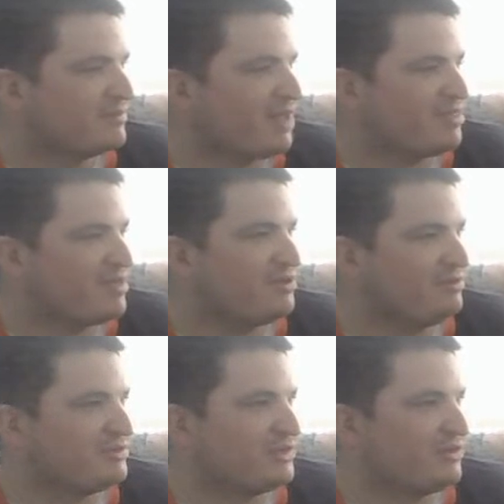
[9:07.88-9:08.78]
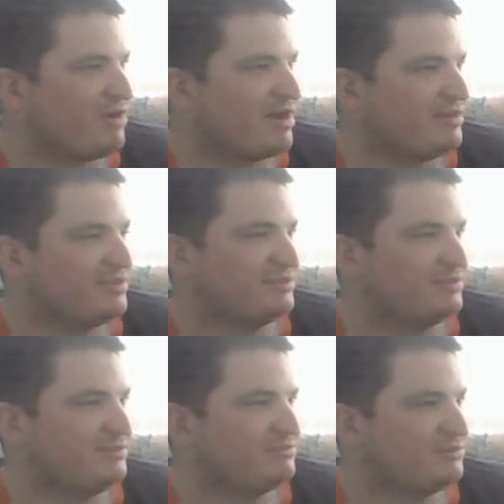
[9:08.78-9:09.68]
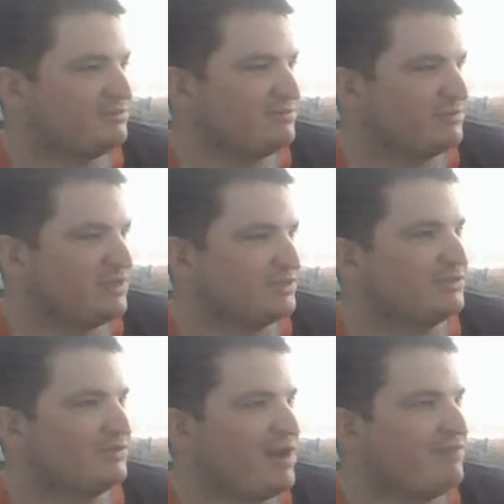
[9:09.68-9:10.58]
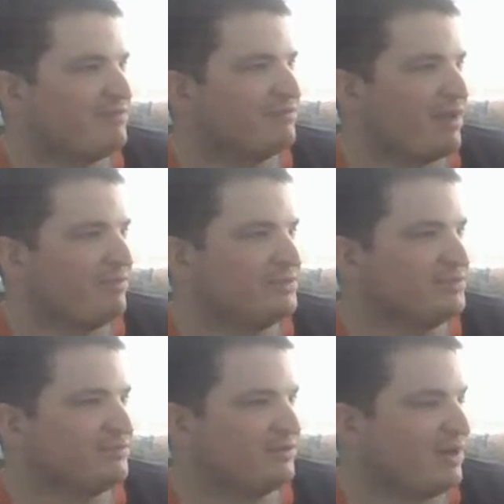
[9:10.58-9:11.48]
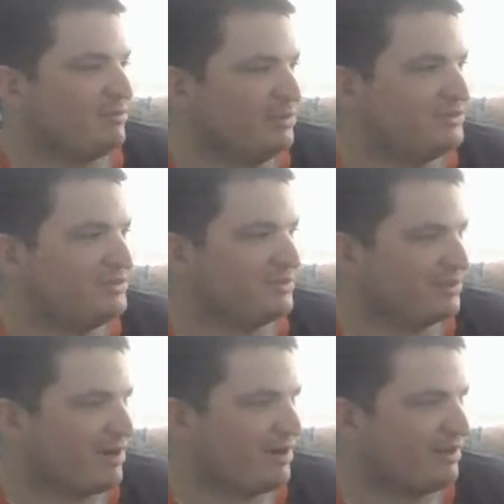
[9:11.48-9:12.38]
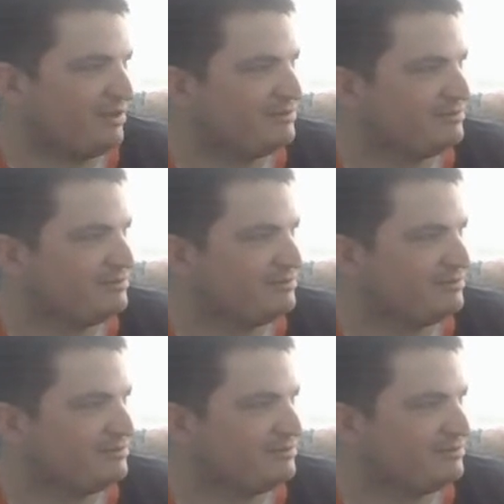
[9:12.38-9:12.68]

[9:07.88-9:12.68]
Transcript: I think using credit is great for families if they're not abusing the credit,